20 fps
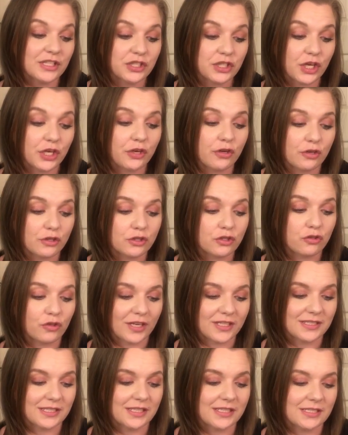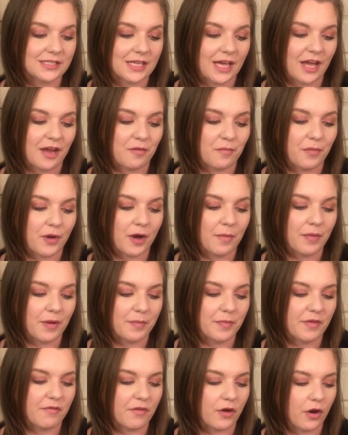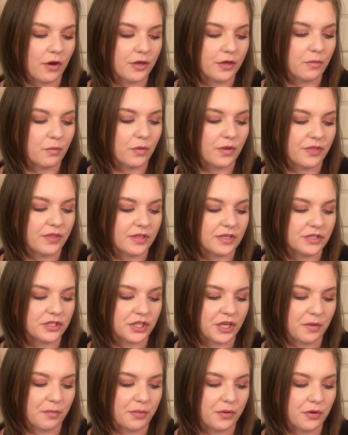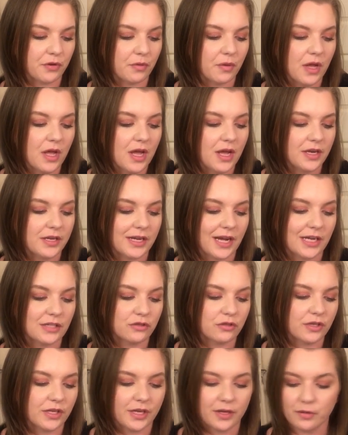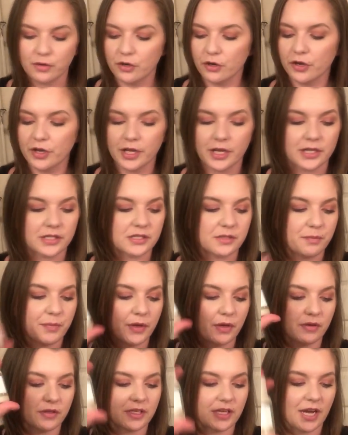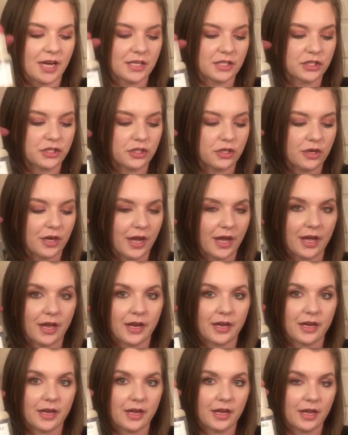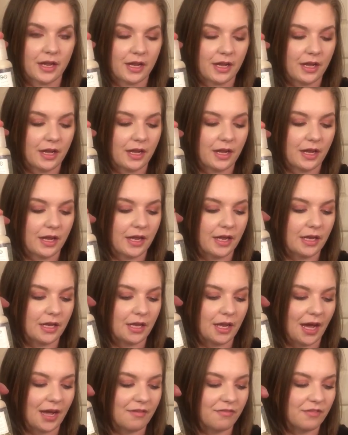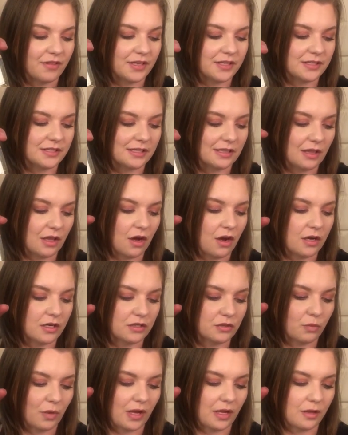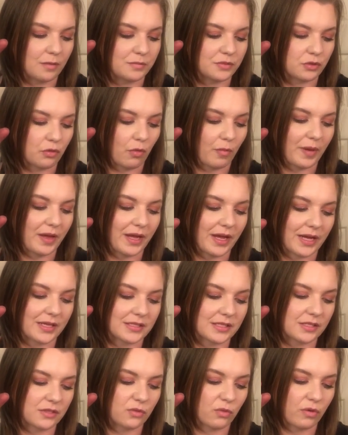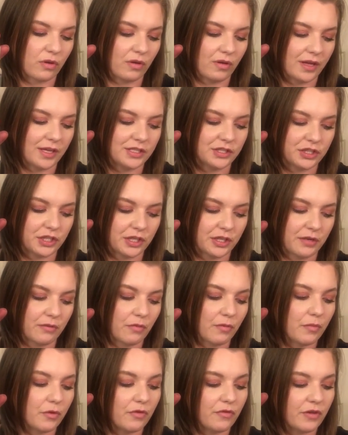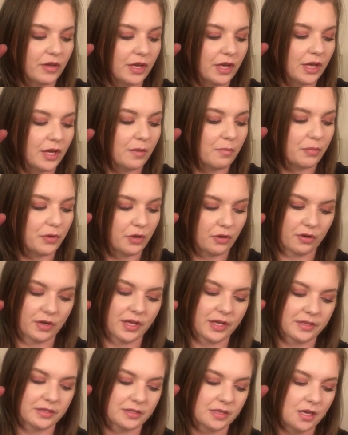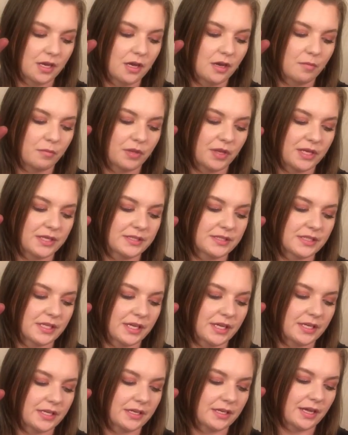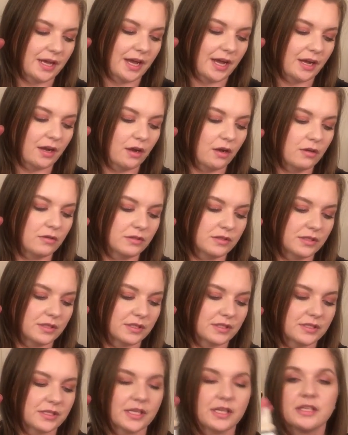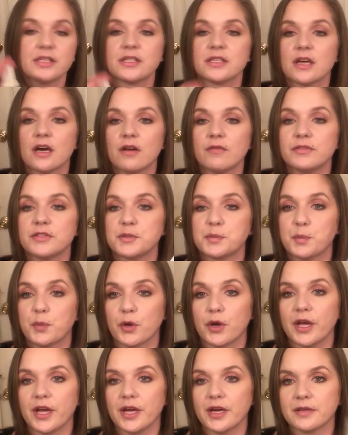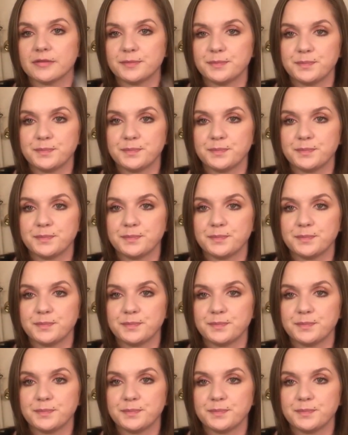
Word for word: your tresses and pump up the volume with this shampoo. Natural ingredients build texture and in lifeless locks while absorbing excess oil and gently removing impurities. Plus, it echoes the scent of spring.